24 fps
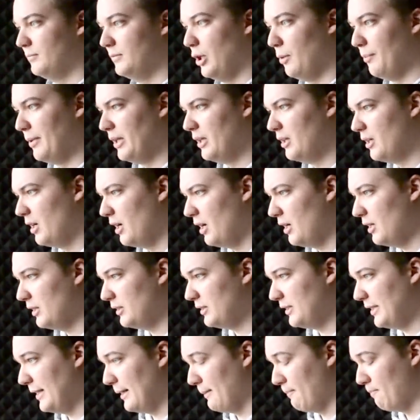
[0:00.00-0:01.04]
Now,
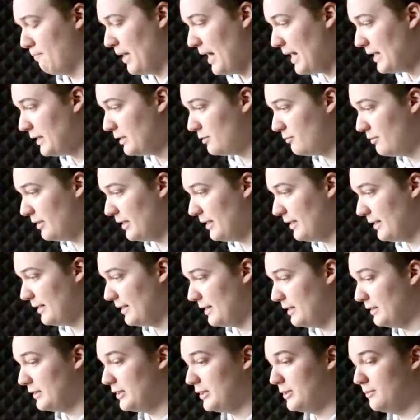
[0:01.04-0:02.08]
because in mastering,
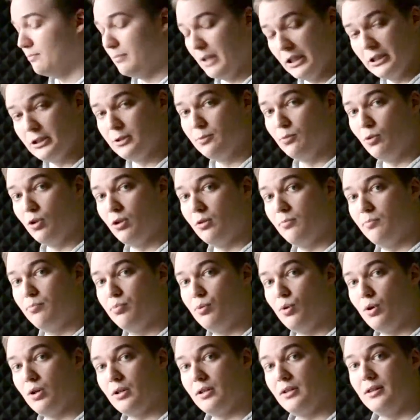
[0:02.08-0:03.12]
it's much more
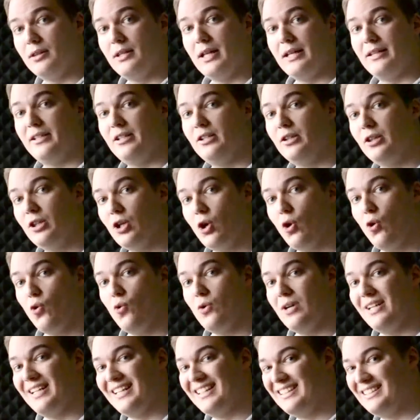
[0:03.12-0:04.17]
important that you
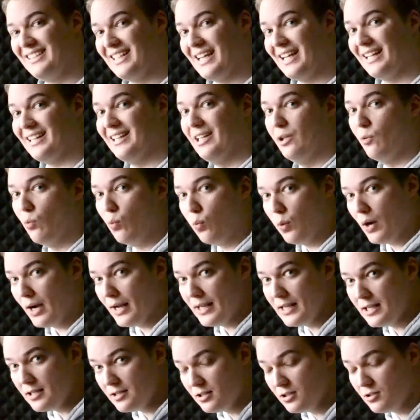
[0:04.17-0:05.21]
know exactly why
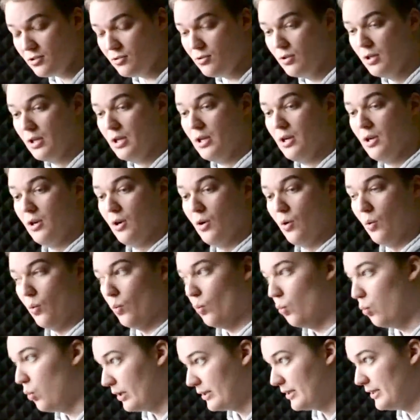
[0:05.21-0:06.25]
you do
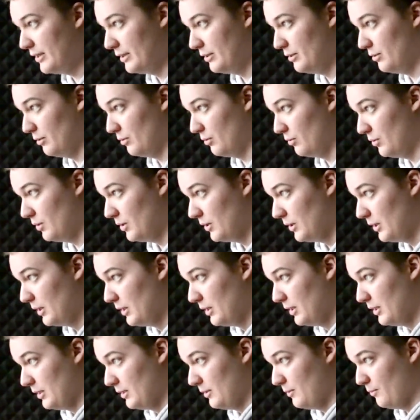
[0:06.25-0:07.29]
what you do
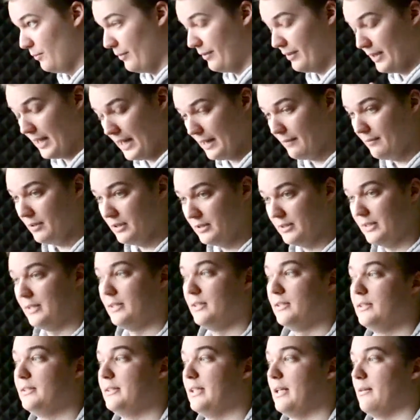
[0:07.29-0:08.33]
with every
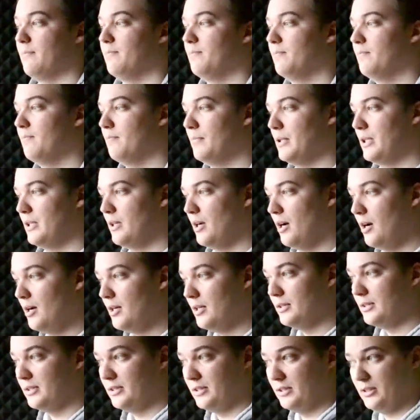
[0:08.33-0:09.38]
single step.
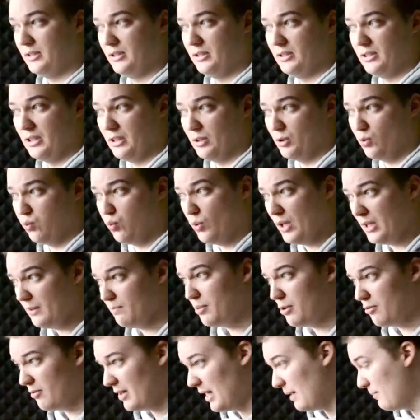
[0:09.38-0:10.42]
Because just one
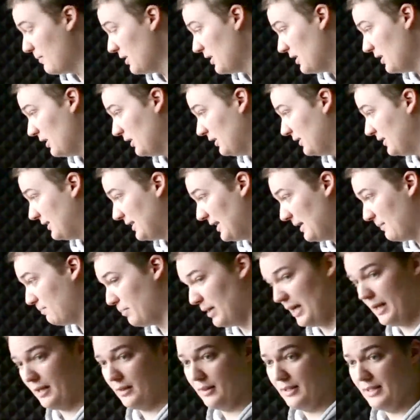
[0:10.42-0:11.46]
parameter set
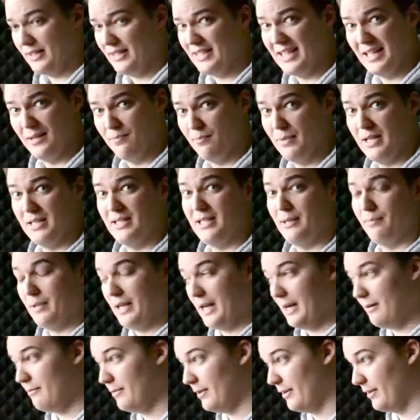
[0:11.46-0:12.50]
badly can mess up
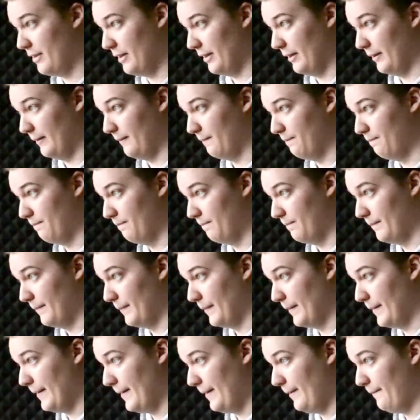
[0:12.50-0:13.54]
everything,
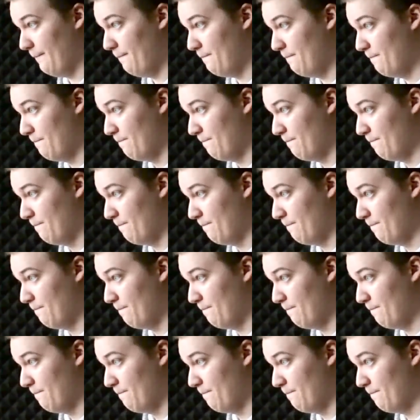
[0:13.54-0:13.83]
okay?